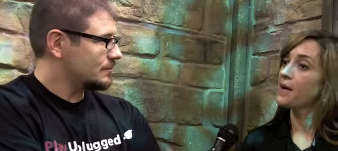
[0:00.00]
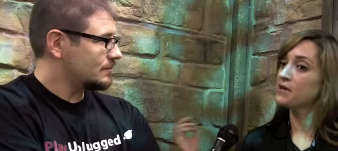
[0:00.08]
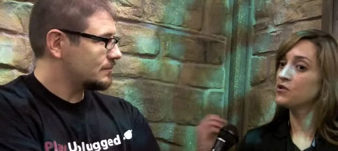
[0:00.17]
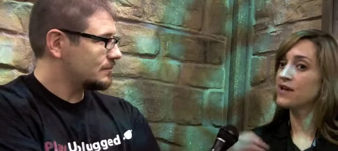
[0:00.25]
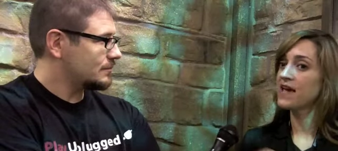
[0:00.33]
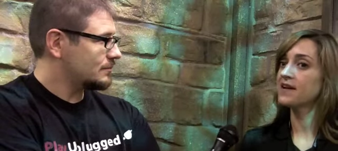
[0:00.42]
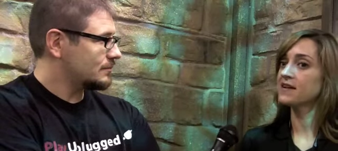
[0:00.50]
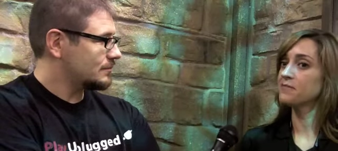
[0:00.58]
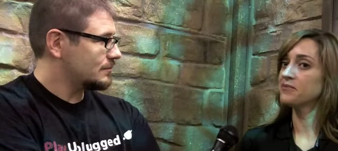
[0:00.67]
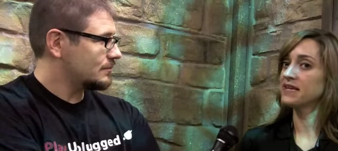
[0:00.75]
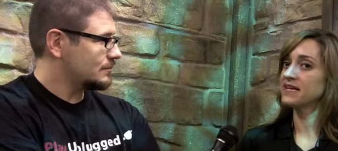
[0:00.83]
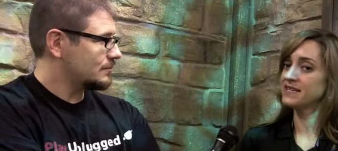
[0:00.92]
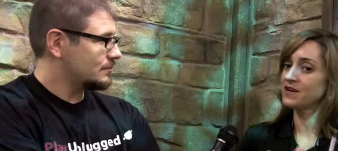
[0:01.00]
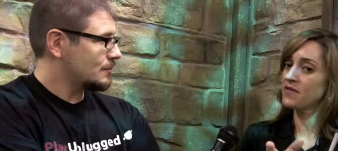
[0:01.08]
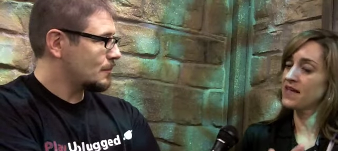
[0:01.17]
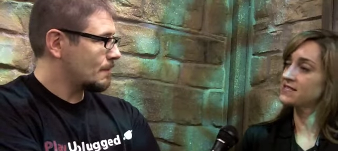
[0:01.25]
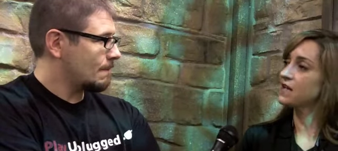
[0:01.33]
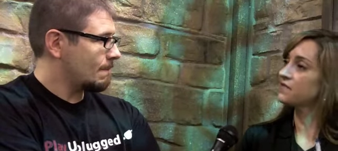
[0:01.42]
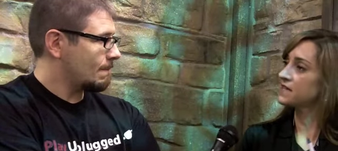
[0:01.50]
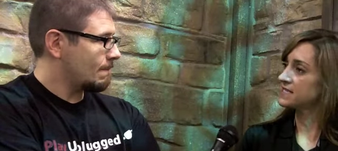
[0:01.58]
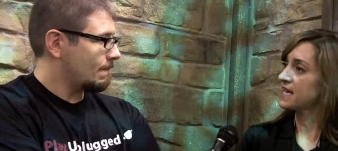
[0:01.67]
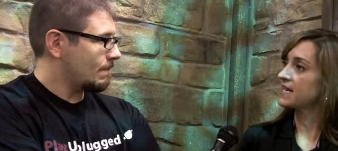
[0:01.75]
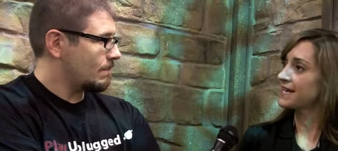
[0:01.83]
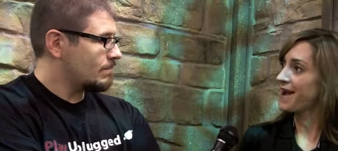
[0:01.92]
Speaker 1: uh, but you can complete, you know, that
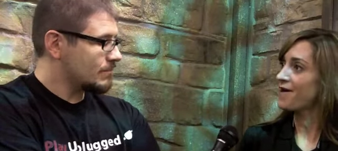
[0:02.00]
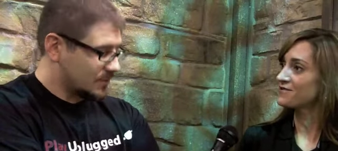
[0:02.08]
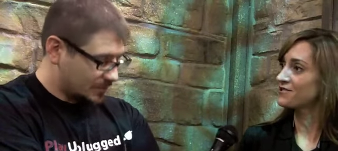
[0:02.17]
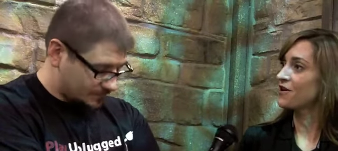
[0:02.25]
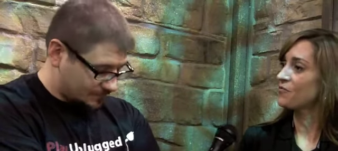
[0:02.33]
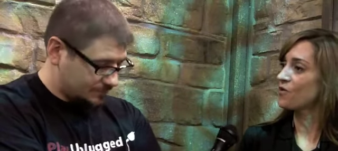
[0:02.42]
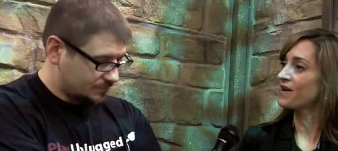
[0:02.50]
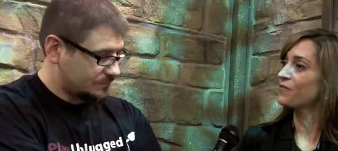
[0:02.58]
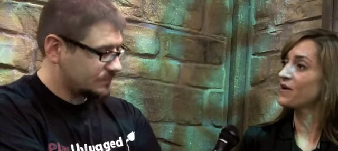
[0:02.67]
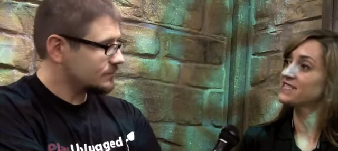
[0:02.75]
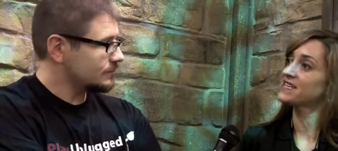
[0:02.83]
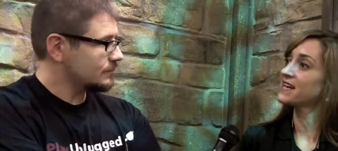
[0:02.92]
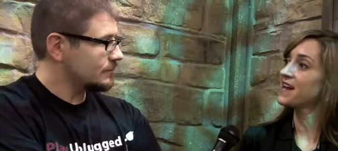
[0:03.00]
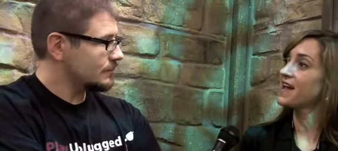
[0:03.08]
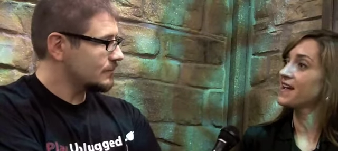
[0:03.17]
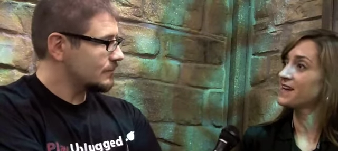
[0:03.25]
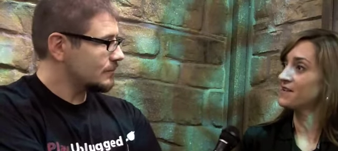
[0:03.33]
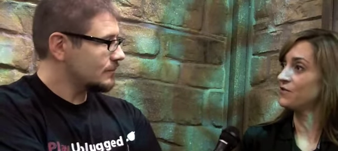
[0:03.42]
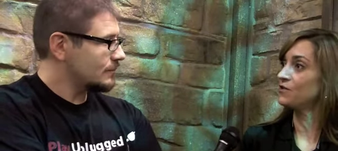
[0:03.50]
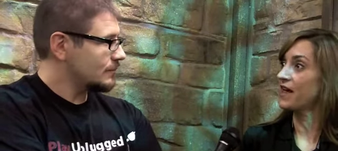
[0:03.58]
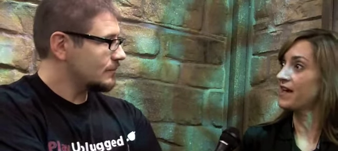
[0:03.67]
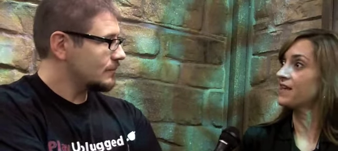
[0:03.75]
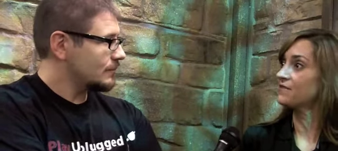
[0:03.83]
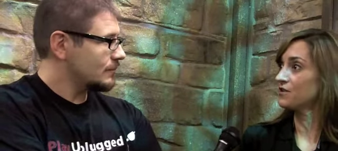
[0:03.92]
self-contained encounter on one Wednesday night if you
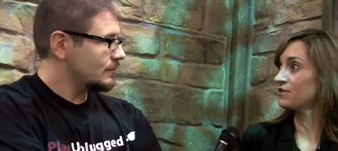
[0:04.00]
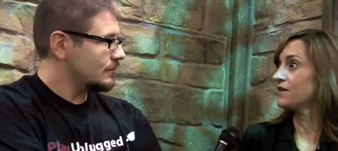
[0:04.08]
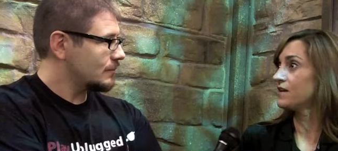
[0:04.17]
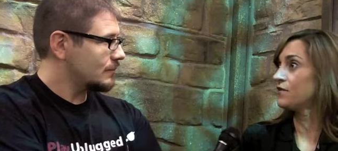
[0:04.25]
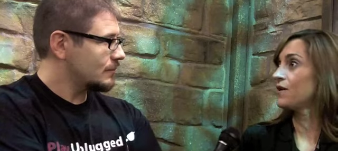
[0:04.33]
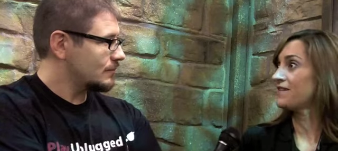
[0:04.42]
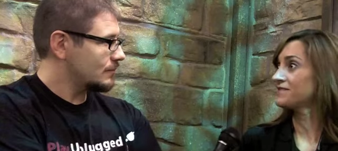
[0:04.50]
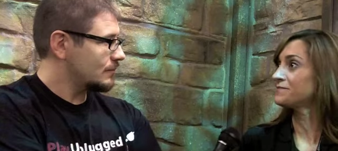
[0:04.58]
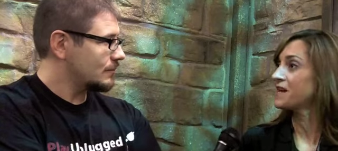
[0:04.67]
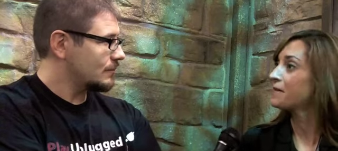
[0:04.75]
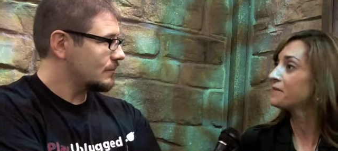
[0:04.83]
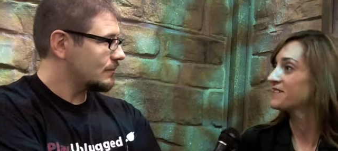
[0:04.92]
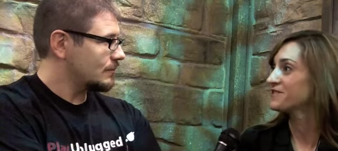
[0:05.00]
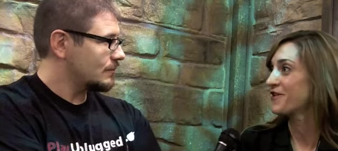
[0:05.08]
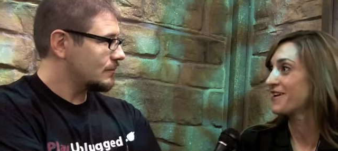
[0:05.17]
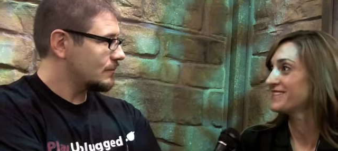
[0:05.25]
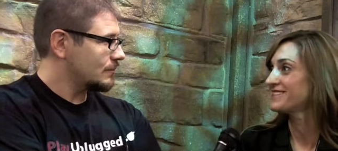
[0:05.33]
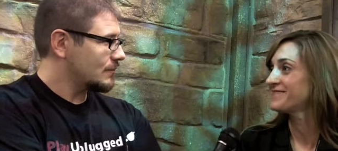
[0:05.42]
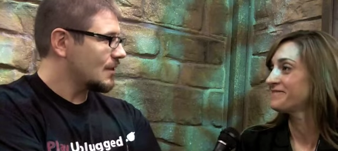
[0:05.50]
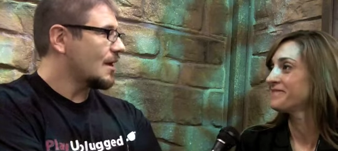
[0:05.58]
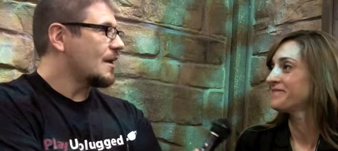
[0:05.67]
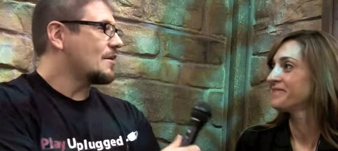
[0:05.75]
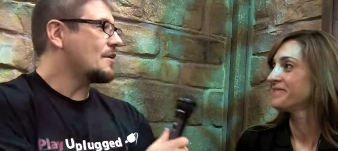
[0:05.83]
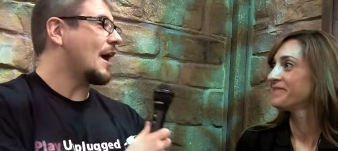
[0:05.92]
like, if you're if you have some time constraints.
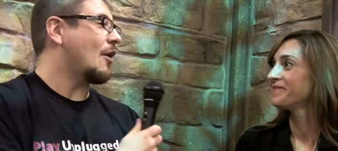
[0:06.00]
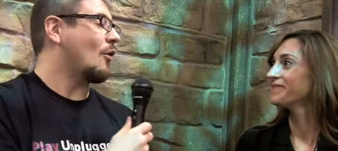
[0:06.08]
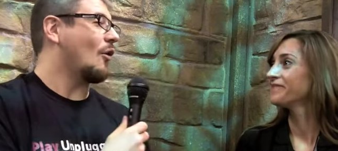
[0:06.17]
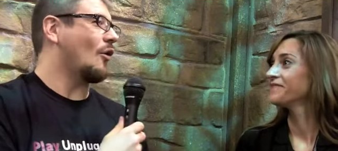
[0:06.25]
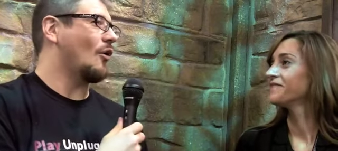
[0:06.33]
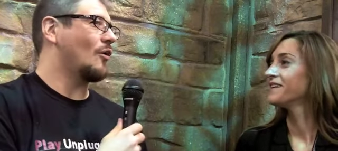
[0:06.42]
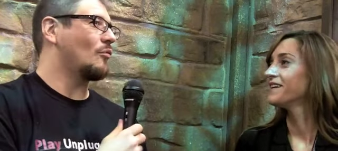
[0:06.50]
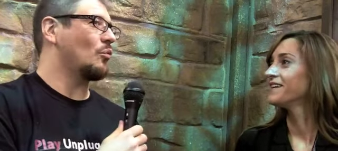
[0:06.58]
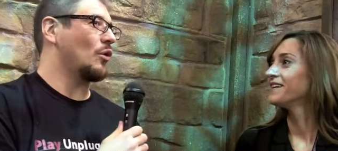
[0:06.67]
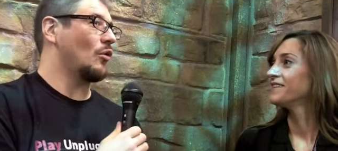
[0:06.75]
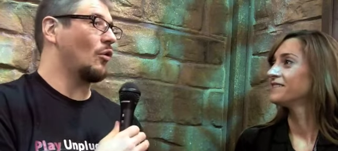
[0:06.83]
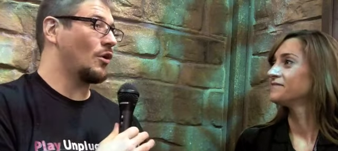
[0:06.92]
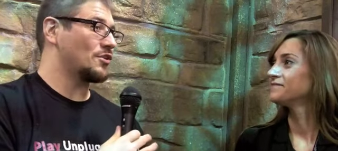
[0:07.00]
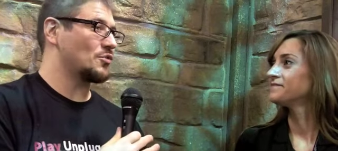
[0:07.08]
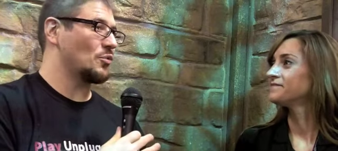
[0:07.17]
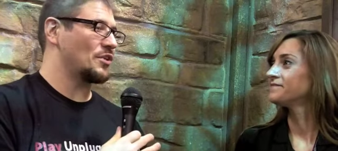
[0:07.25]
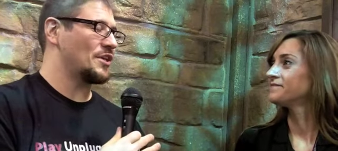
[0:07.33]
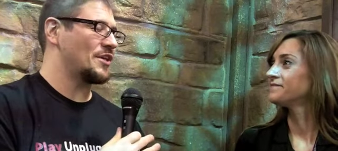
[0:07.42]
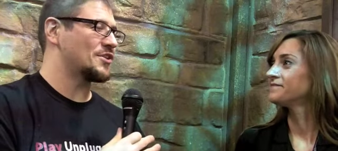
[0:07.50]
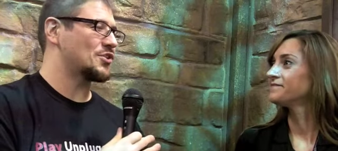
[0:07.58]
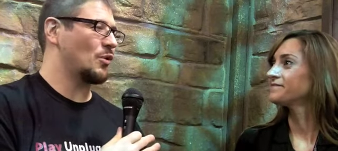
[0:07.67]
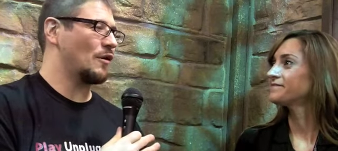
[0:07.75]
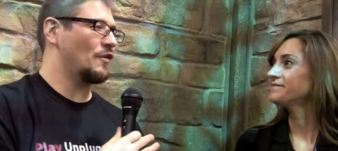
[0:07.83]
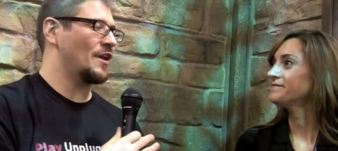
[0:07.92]
Speaker 2: Now, also with the
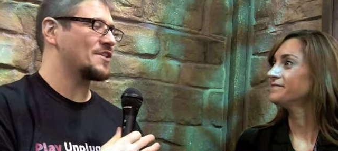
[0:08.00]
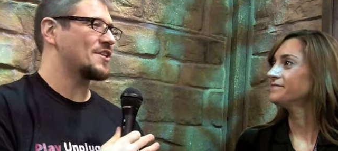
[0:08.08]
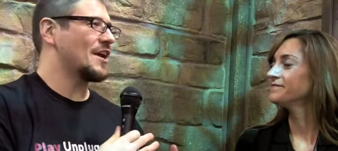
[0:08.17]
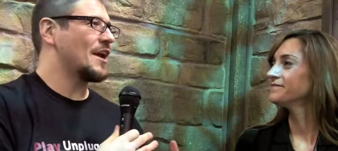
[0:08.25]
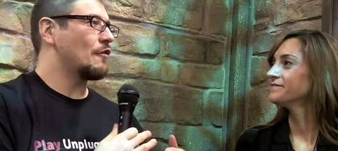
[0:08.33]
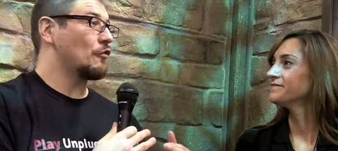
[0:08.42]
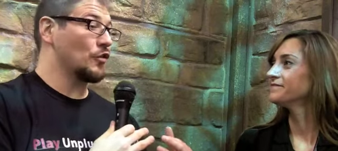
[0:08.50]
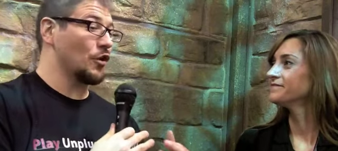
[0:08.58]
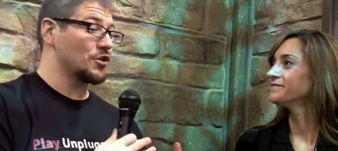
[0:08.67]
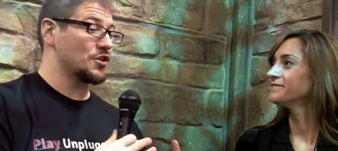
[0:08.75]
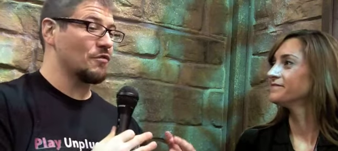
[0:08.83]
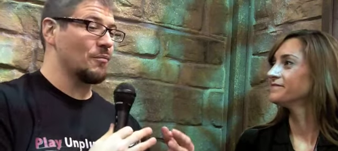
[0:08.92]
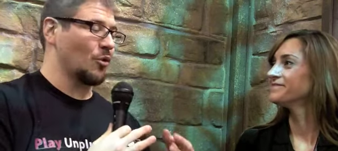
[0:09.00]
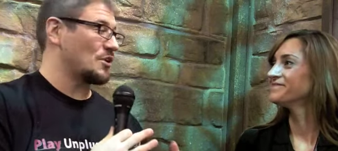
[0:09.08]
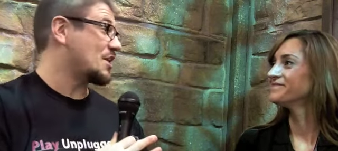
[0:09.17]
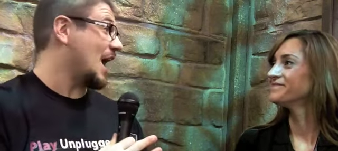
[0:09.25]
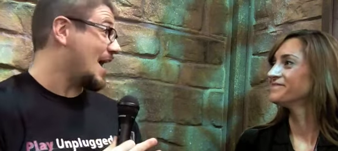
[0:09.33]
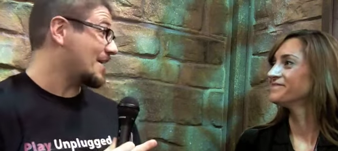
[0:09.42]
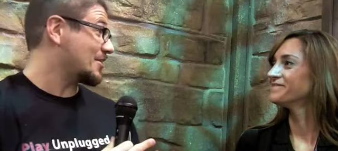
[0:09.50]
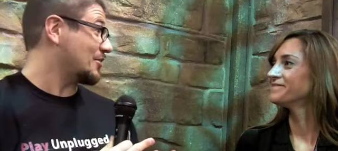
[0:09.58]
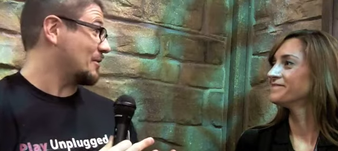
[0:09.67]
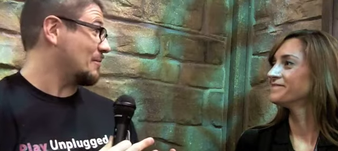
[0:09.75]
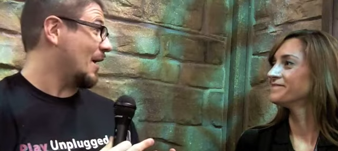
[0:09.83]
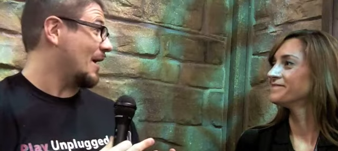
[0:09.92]
in-store events, for those of the more
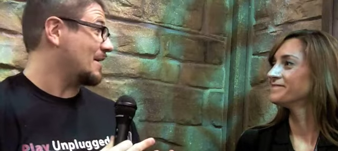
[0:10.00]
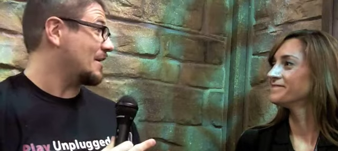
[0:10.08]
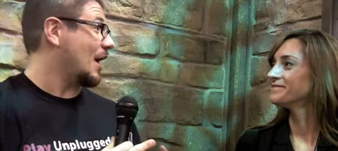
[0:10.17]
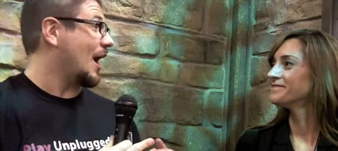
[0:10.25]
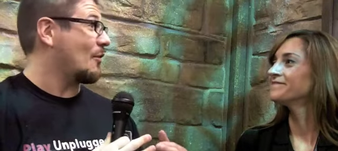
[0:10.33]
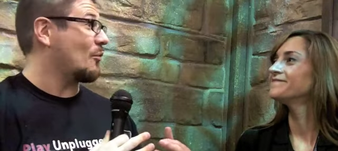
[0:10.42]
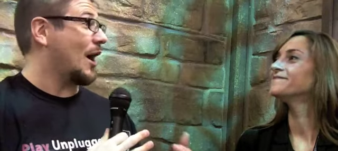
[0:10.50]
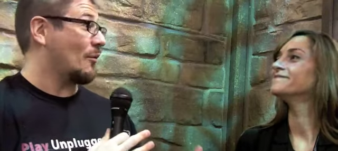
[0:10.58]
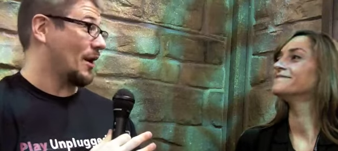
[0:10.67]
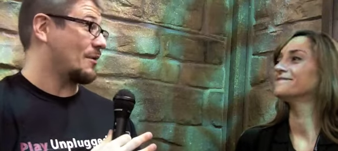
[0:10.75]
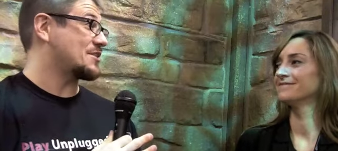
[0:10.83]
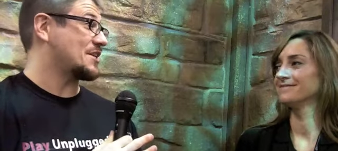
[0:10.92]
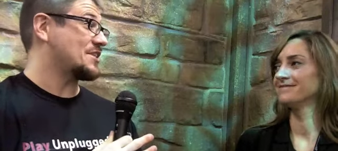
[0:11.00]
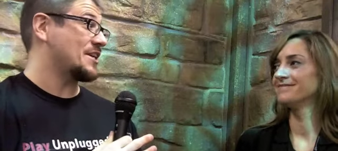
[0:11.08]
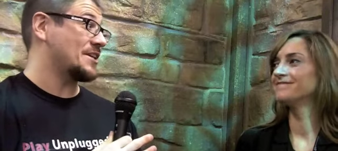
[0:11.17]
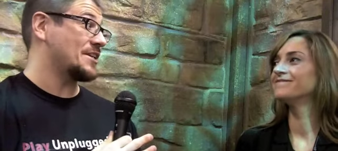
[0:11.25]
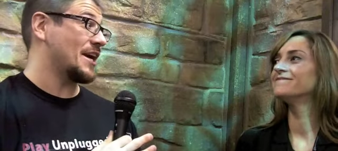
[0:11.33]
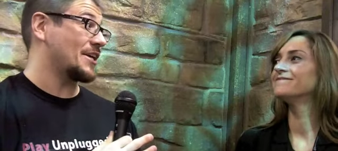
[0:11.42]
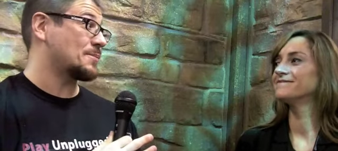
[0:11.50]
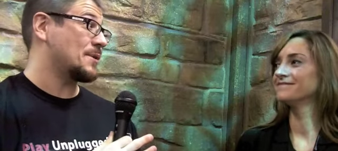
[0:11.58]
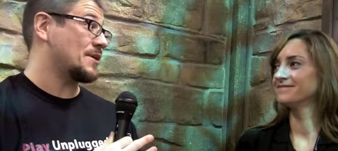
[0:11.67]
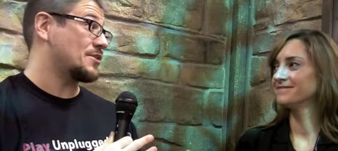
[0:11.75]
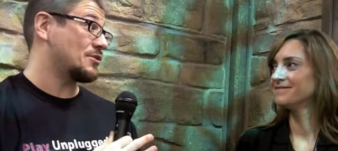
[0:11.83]
tactically minded, I, I, when I was at D&D XP